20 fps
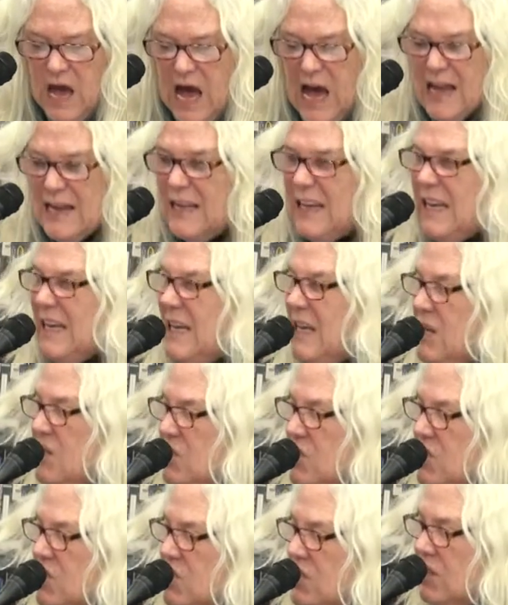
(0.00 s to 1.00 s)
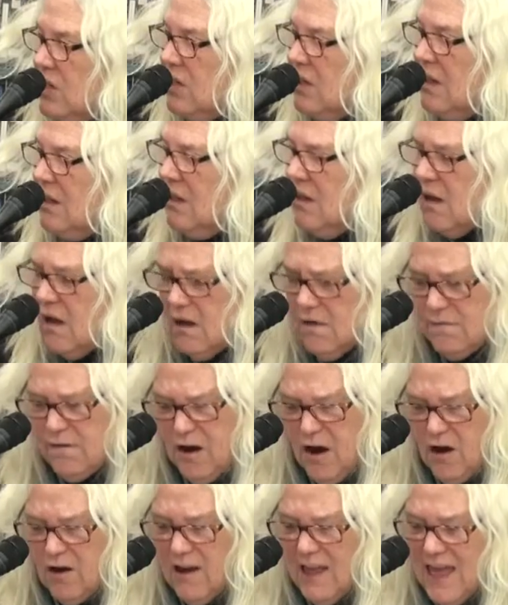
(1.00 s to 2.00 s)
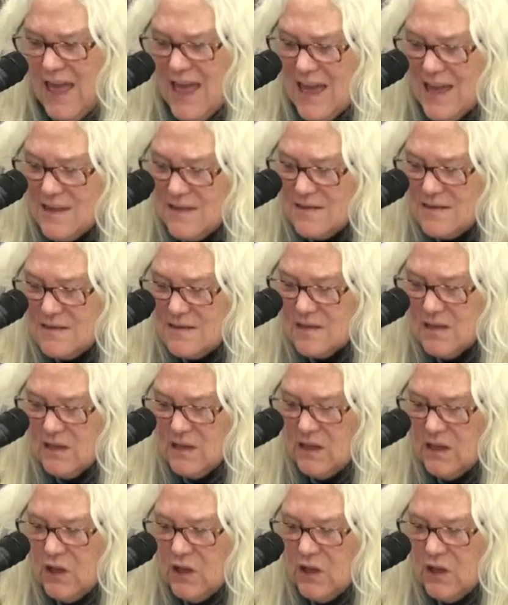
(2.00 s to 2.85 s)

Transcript: on each of our heads